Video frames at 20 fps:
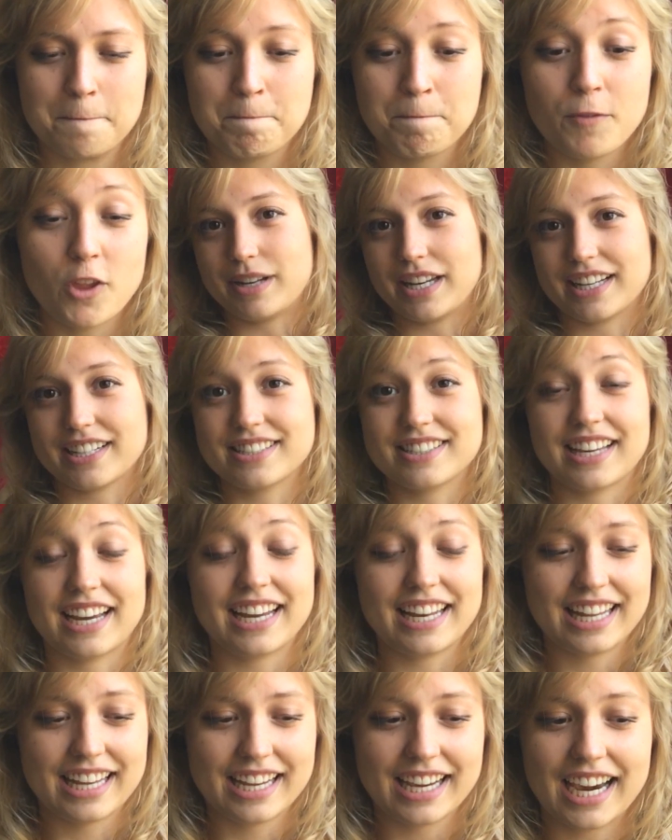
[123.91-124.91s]
It's been
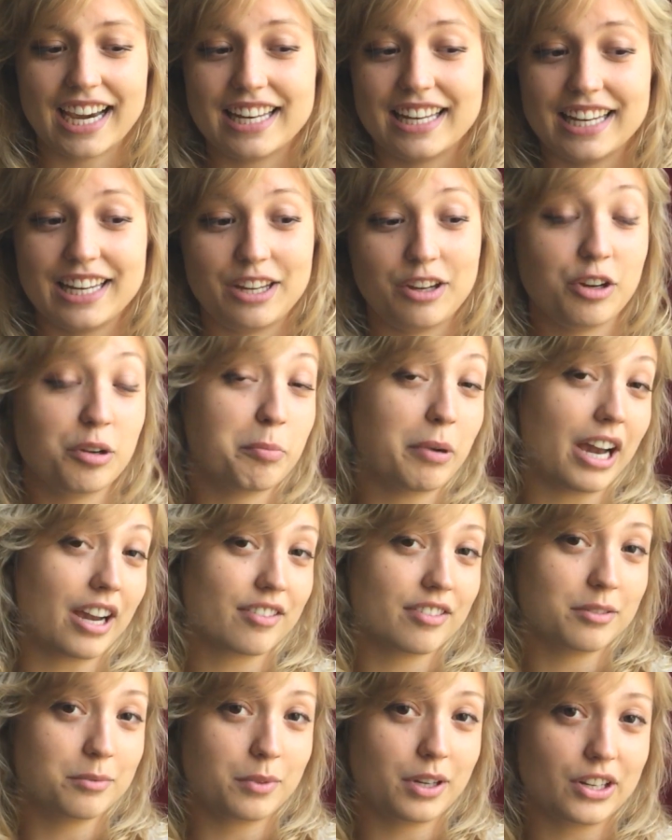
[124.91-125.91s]
exciting. I did hear back
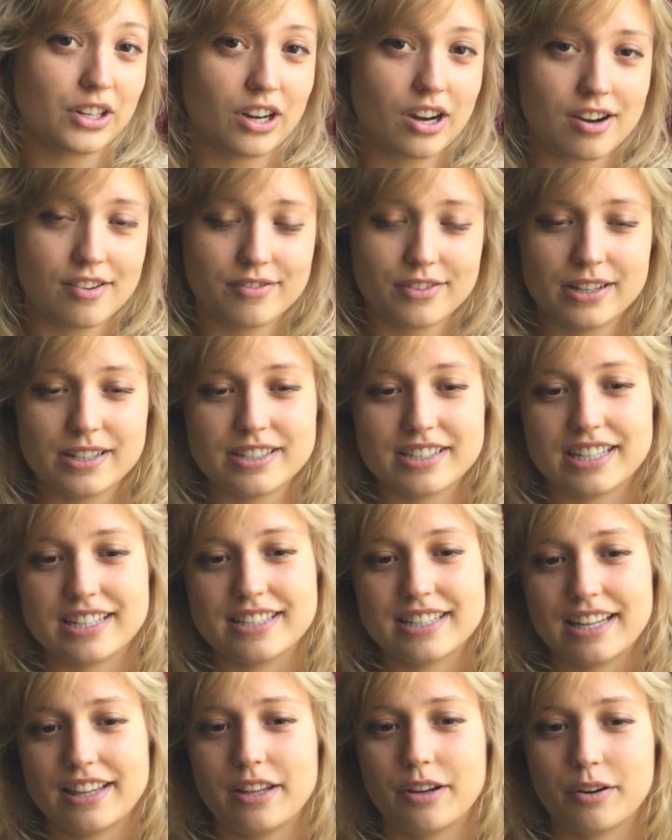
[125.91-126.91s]
from one conference. They
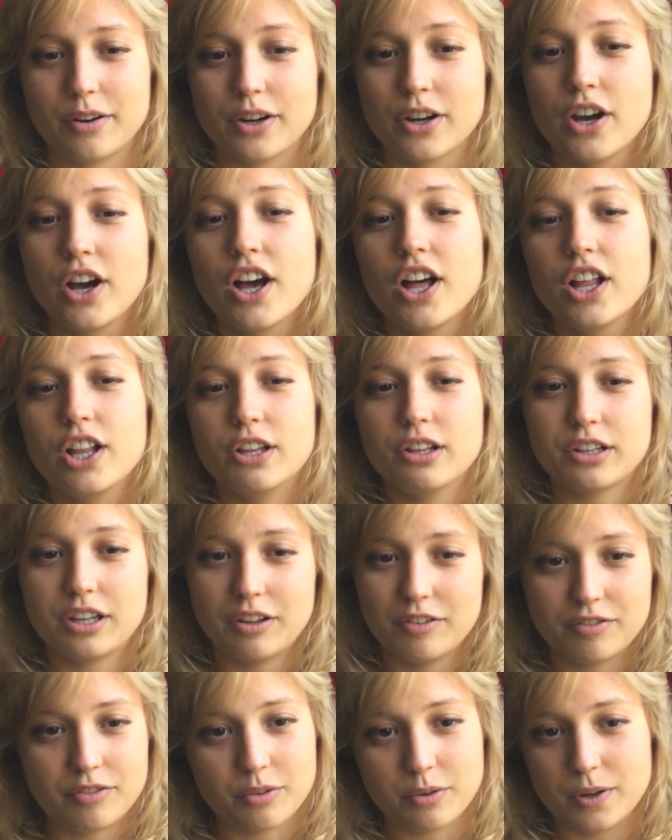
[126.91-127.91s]
said they were
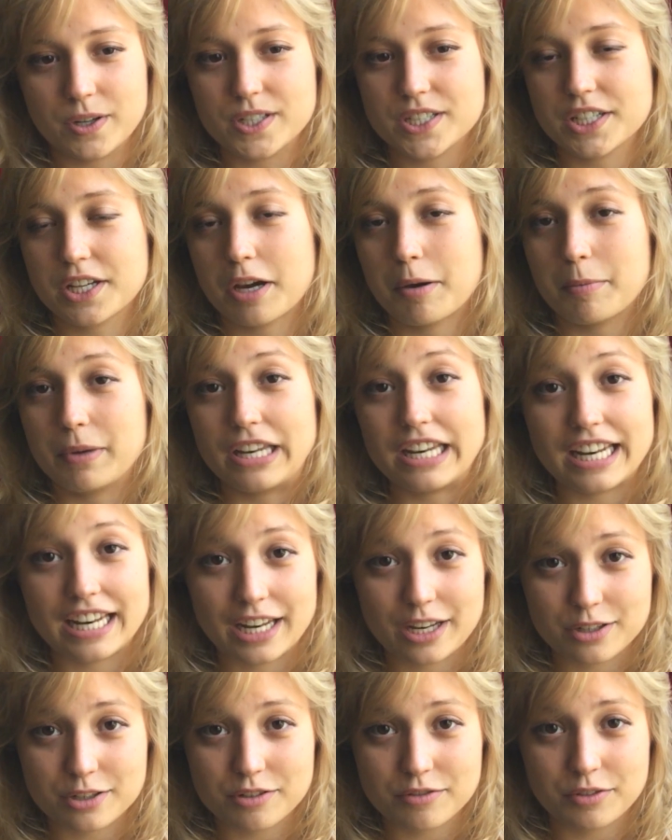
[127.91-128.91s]
looking forward to coming and
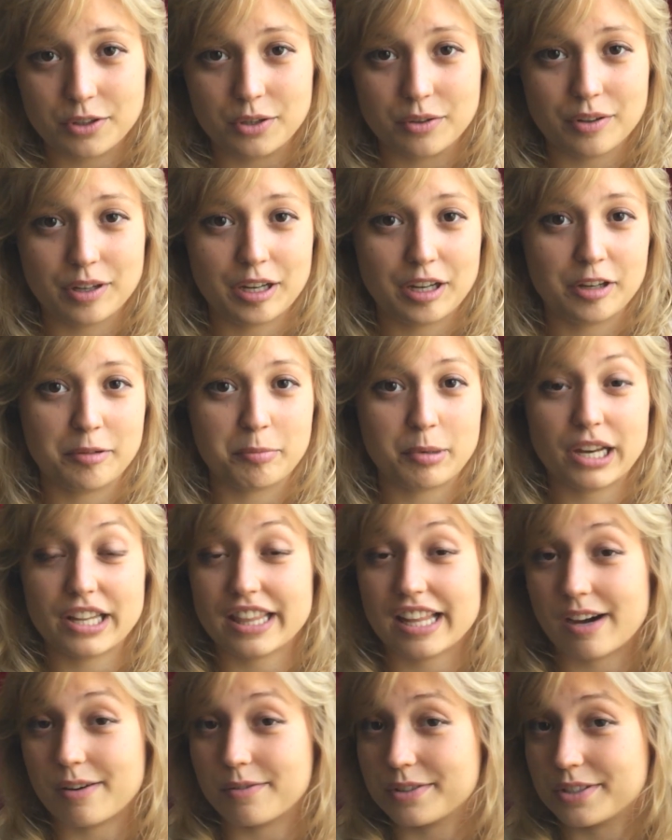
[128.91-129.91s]
interviewing, but
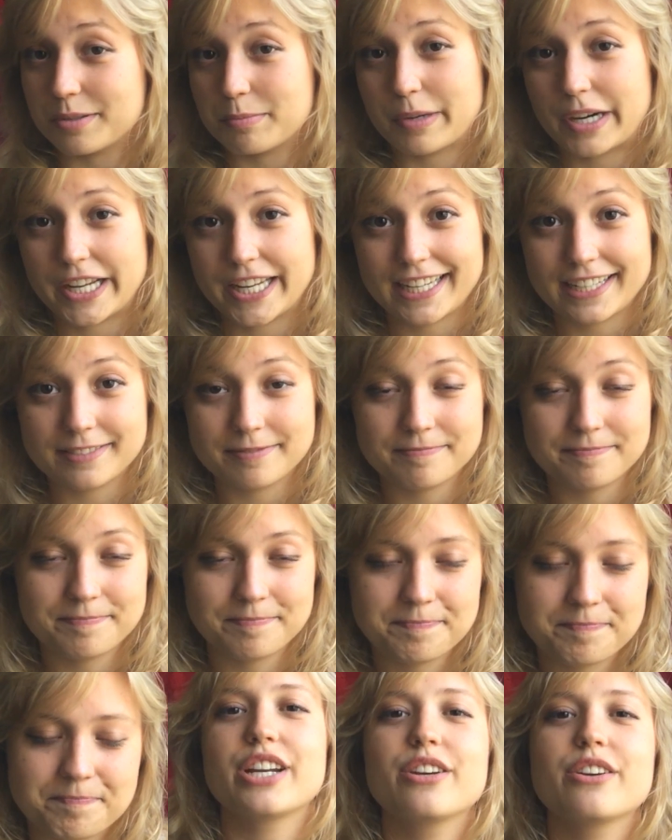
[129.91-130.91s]
that was about it.
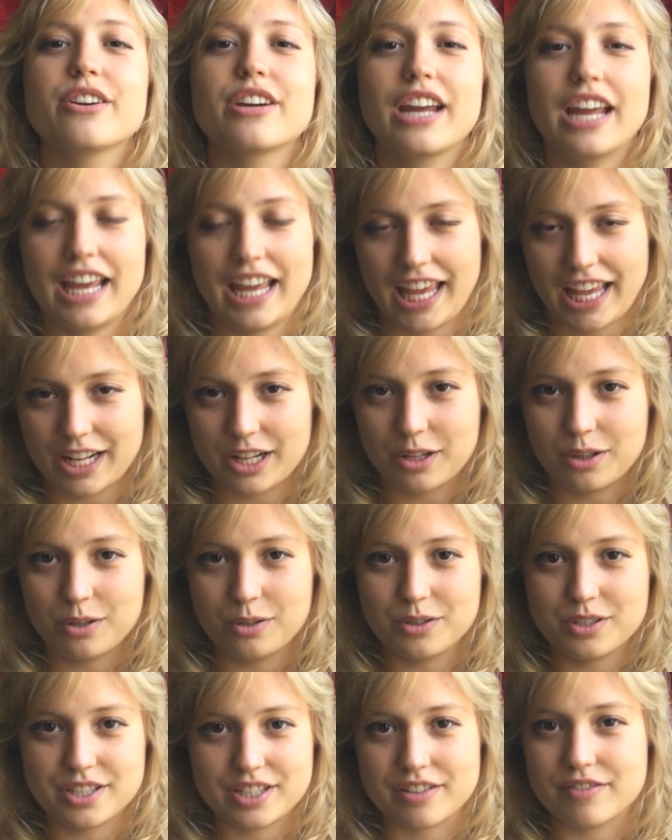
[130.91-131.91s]
Gender
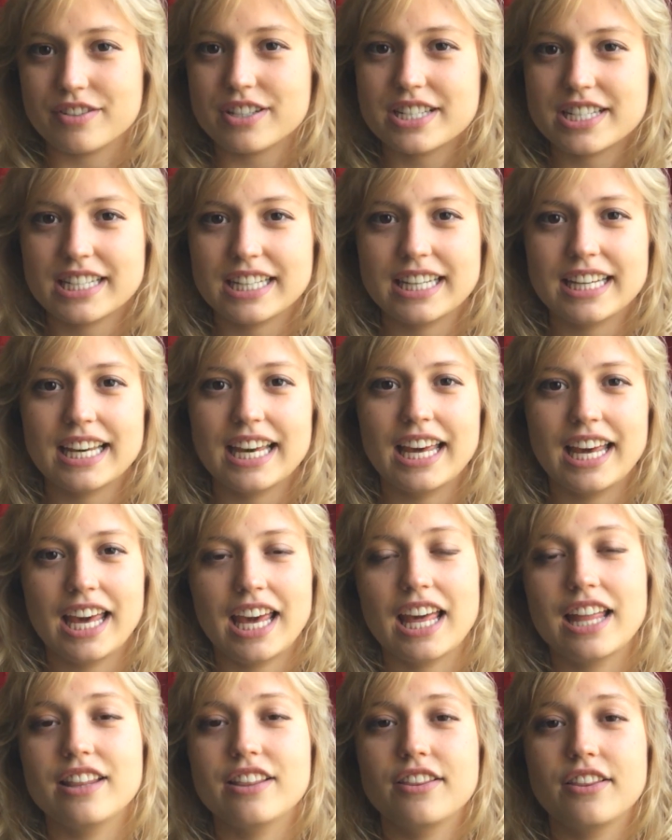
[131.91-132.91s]
inclusivity
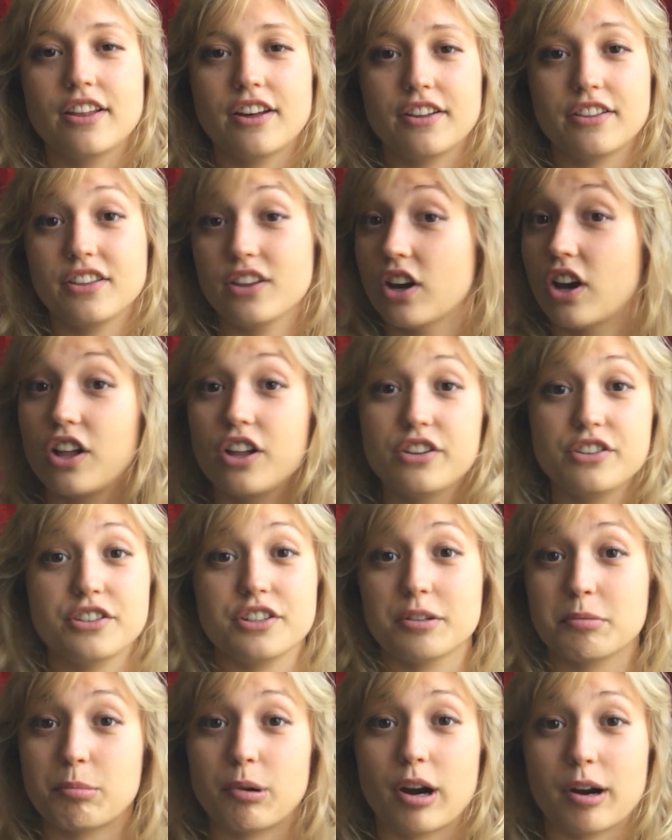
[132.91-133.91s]
in the theology
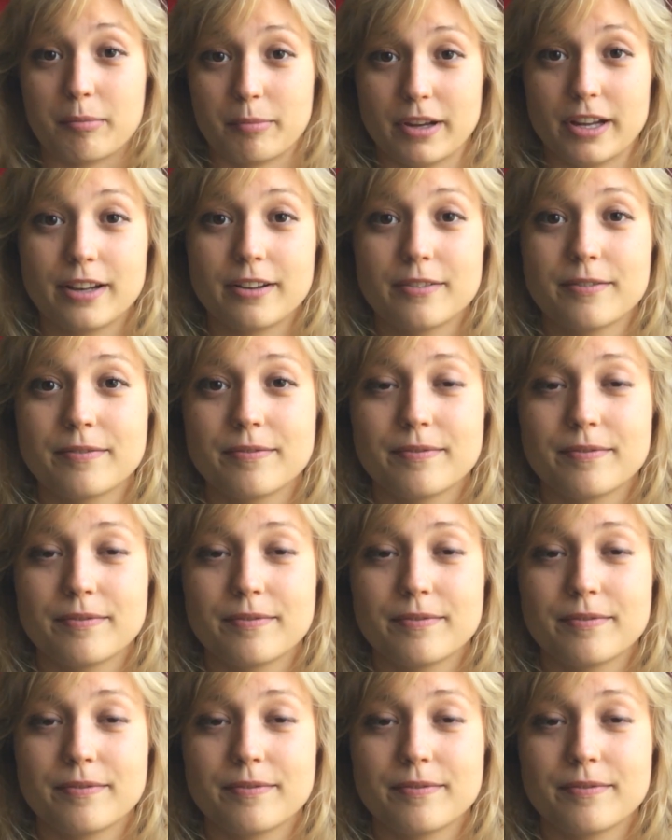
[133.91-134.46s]
department.